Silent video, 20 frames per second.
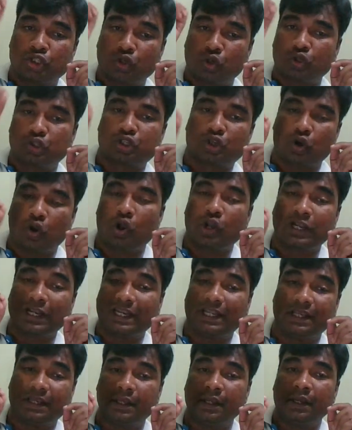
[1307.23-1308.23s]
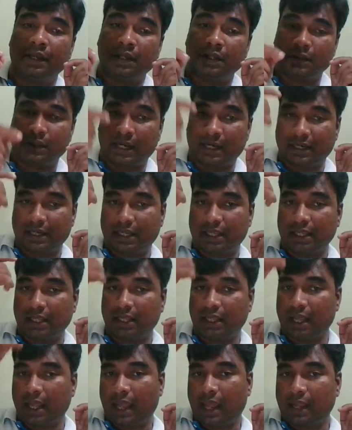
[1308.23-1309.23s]
strongly that
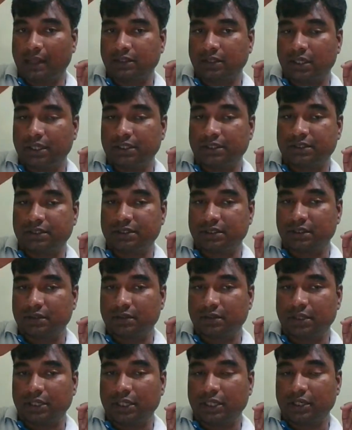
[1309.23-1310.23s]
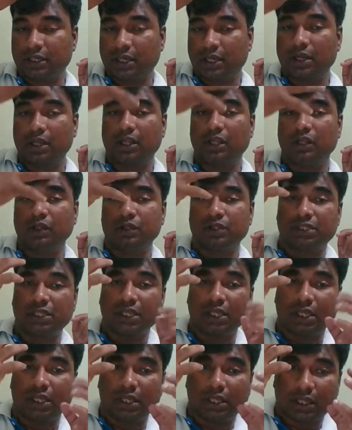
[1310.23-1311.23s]
he actually he
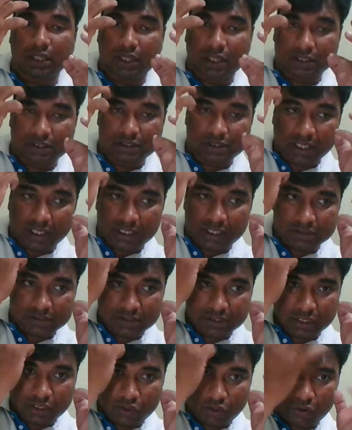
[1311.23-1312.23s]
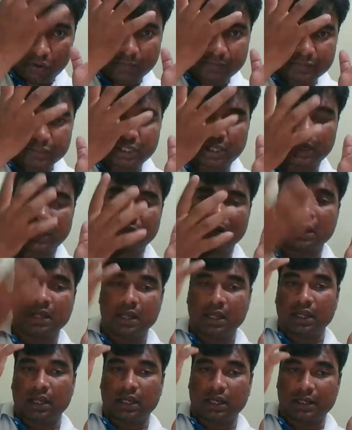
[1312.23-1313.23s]
sees the object
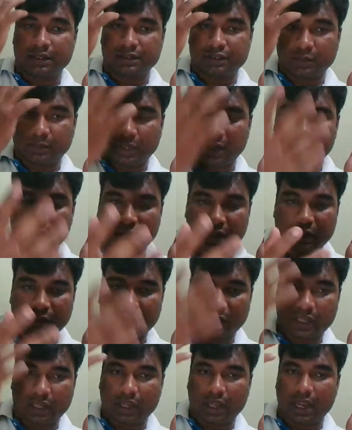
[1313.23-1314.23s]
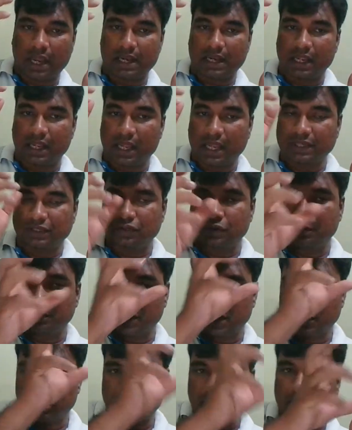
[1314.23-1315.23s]
in a symmetric way, and he has to
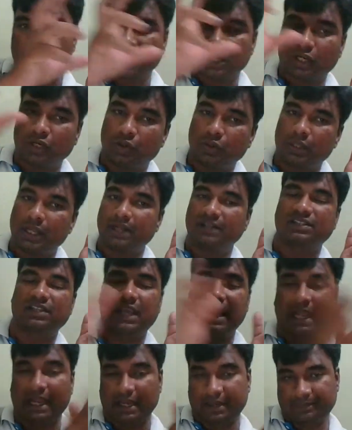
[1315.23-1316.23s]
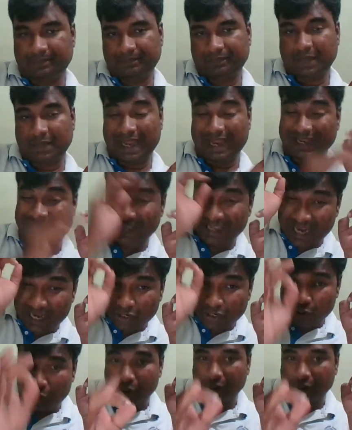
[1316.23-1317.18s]
bring that into that scale, and he can do